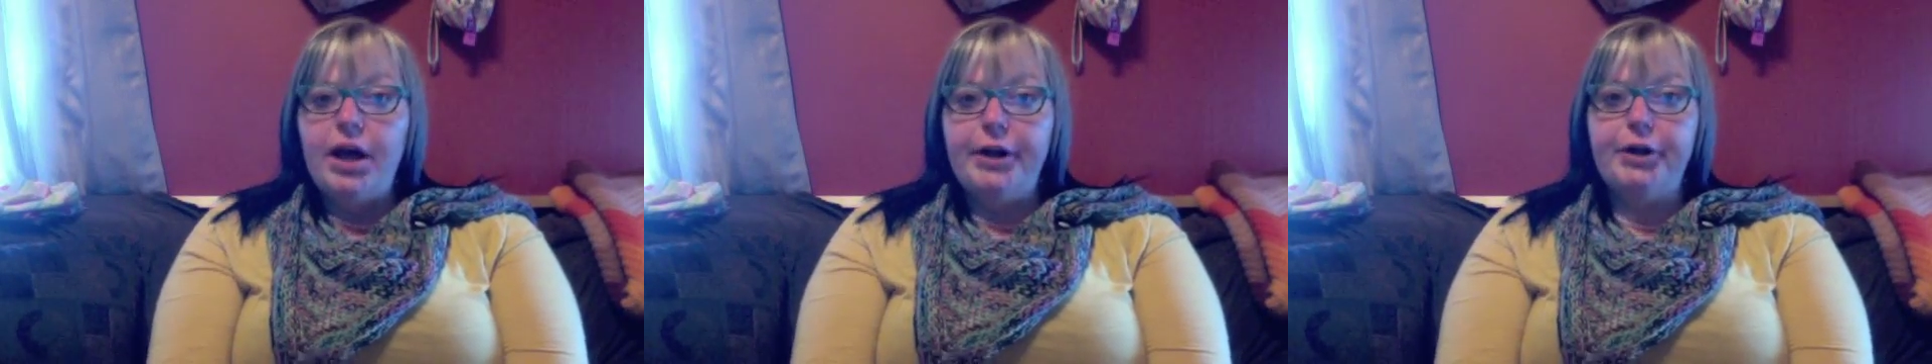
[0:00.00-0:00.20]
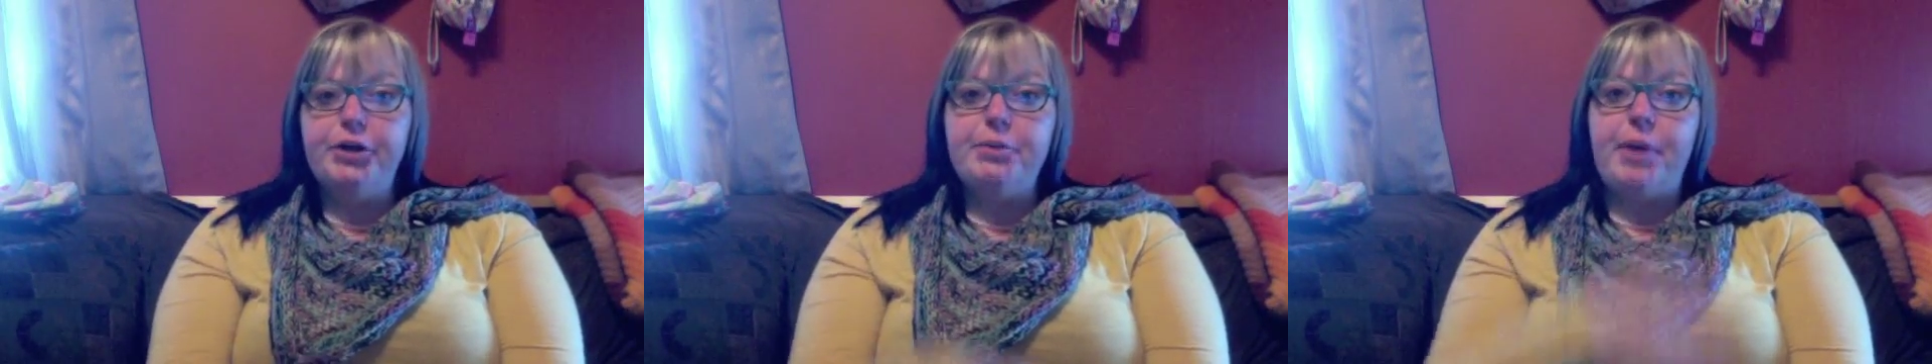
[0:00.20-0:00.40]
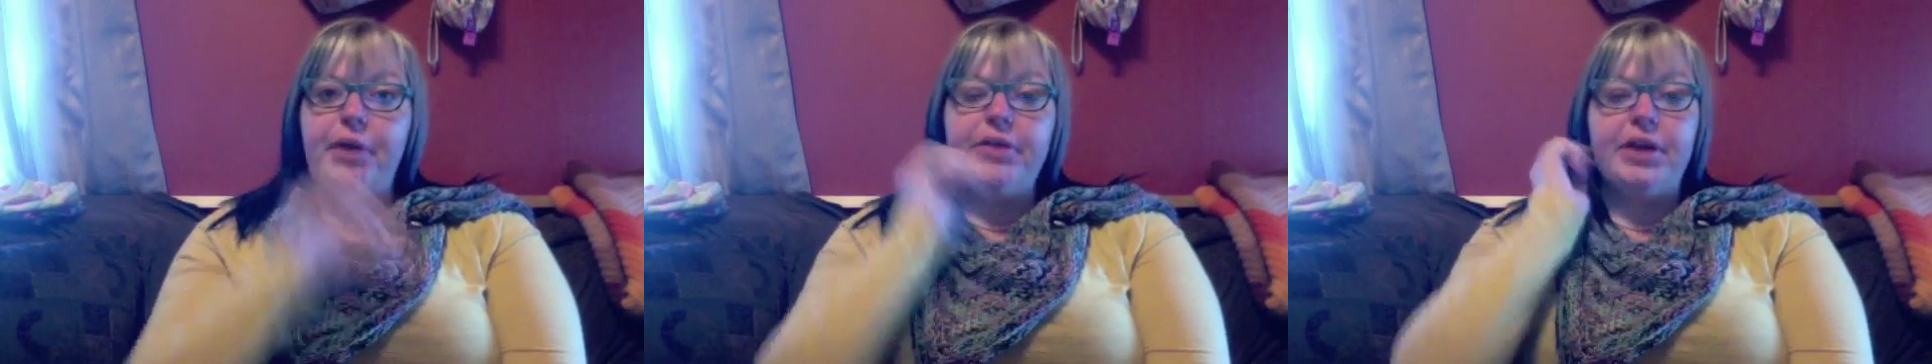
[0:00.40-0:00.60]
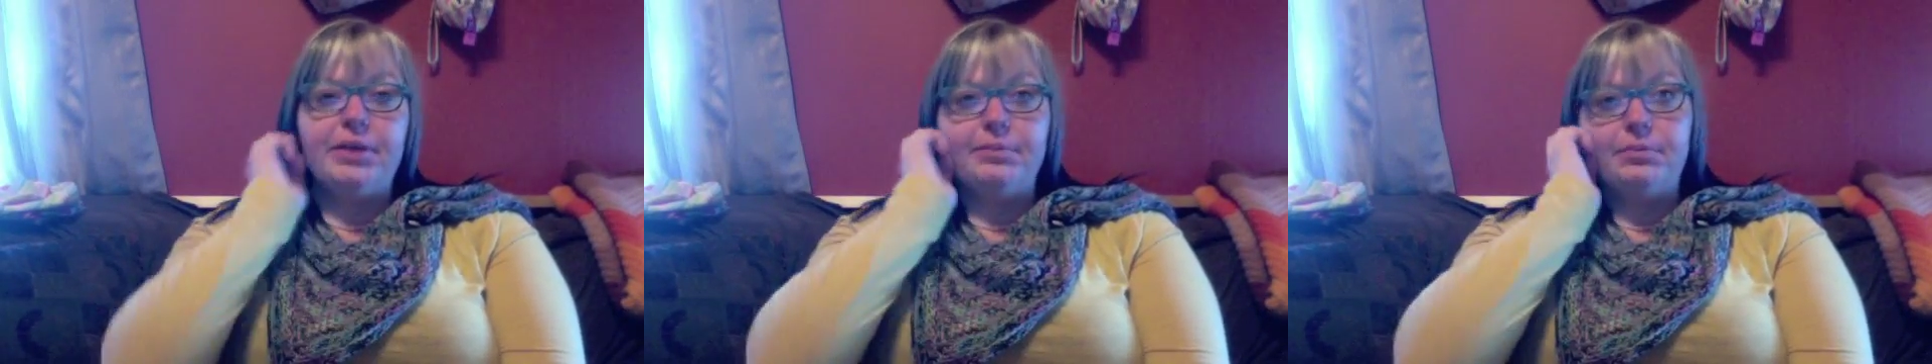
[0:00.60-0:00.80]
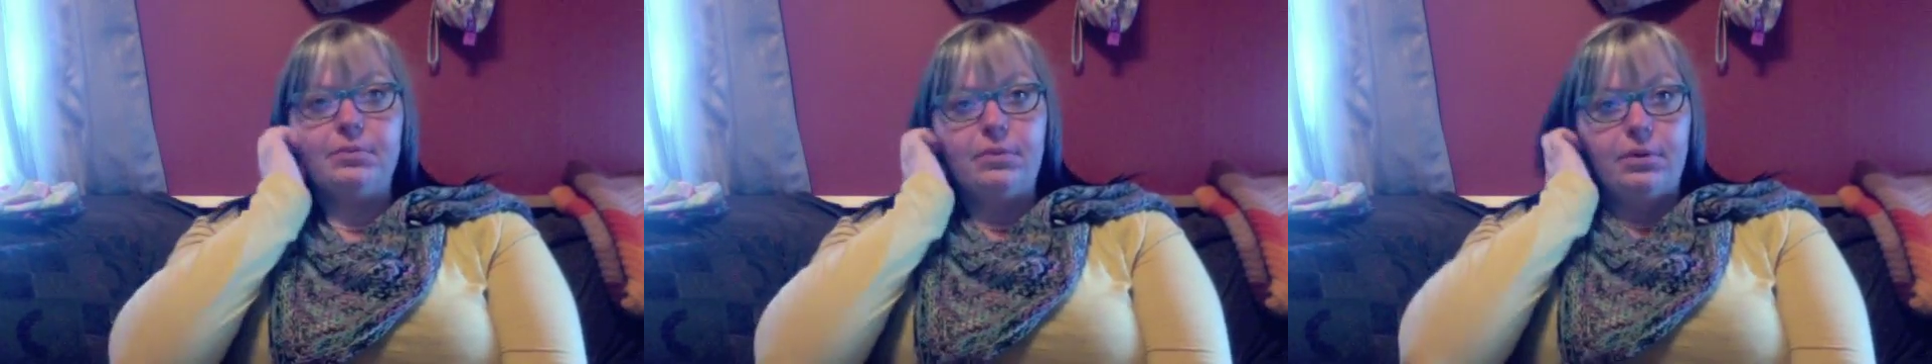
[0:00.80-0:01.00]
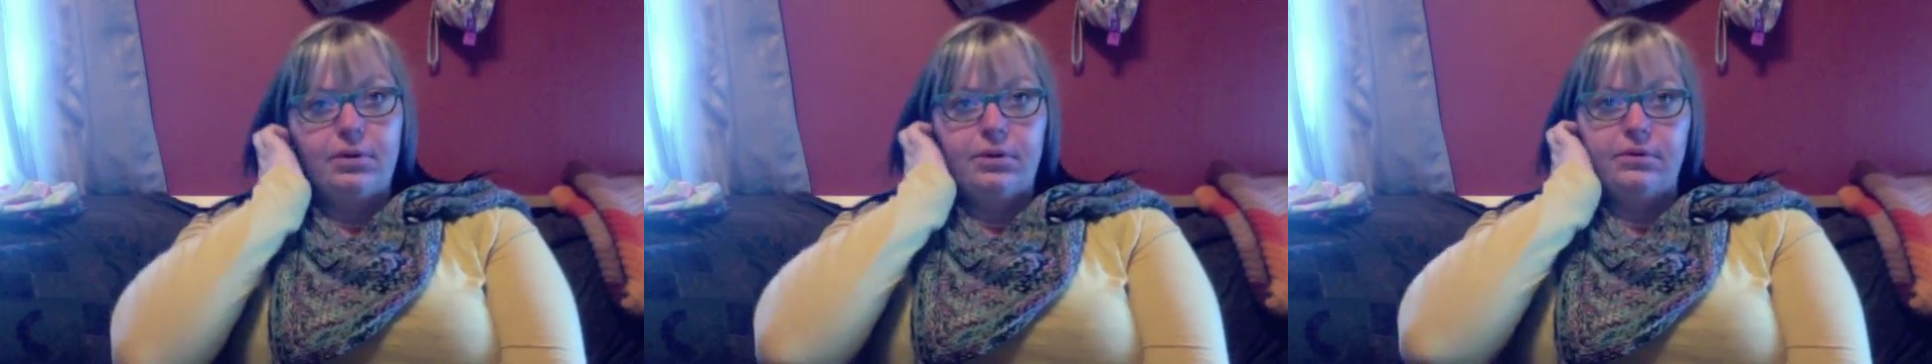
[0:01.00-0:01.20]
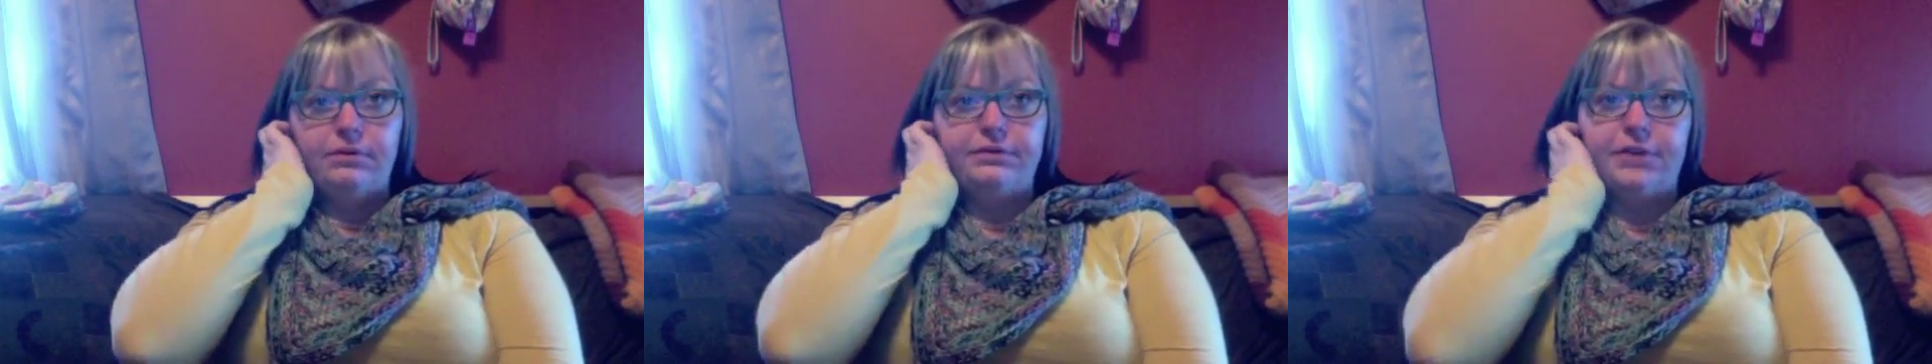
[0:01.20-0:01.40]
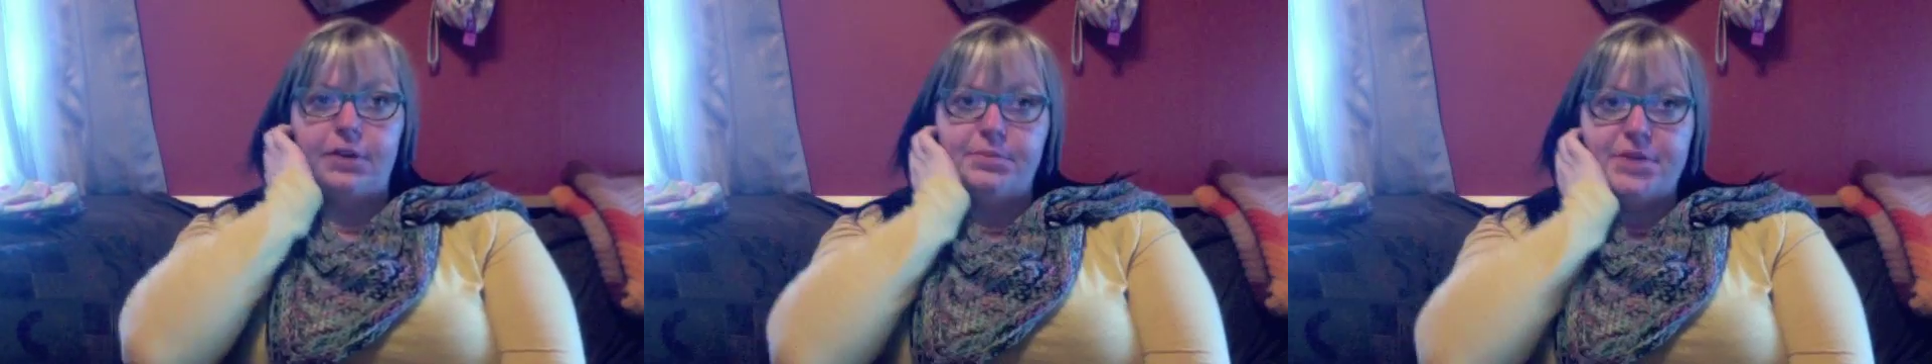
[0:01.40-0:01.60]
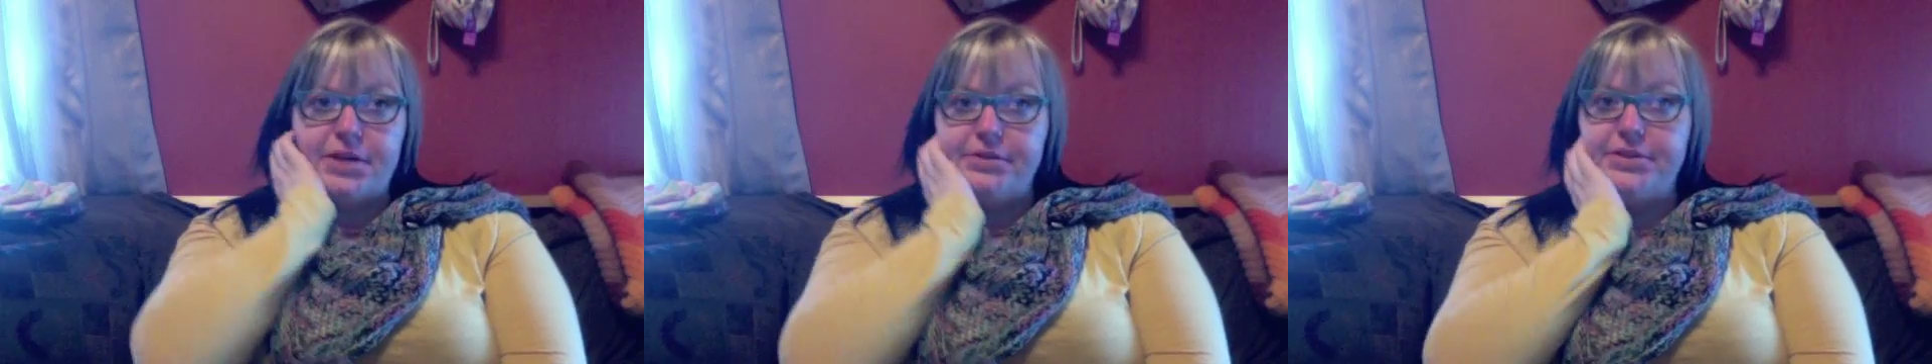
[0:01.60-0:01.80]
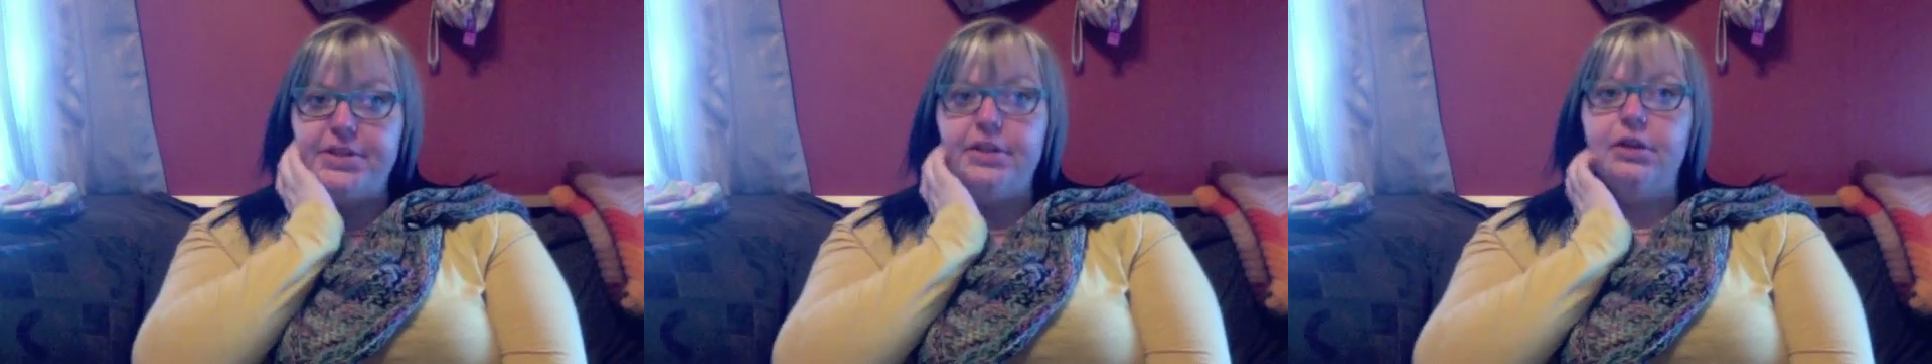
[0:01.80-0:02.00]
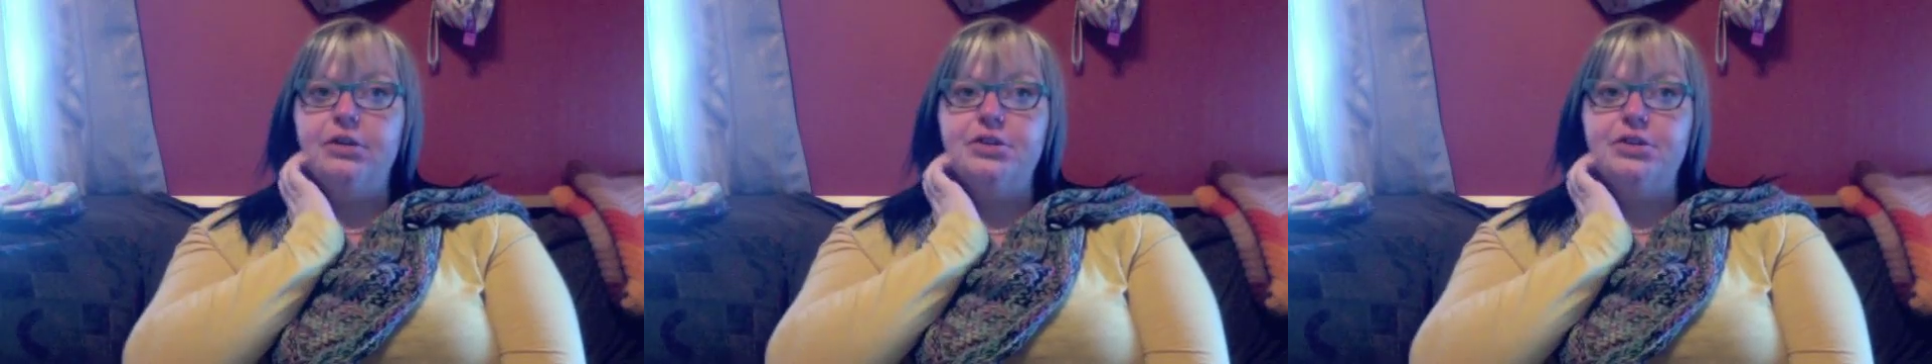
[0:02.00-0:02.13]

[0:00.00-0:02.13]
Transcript: I heard about them from Downseller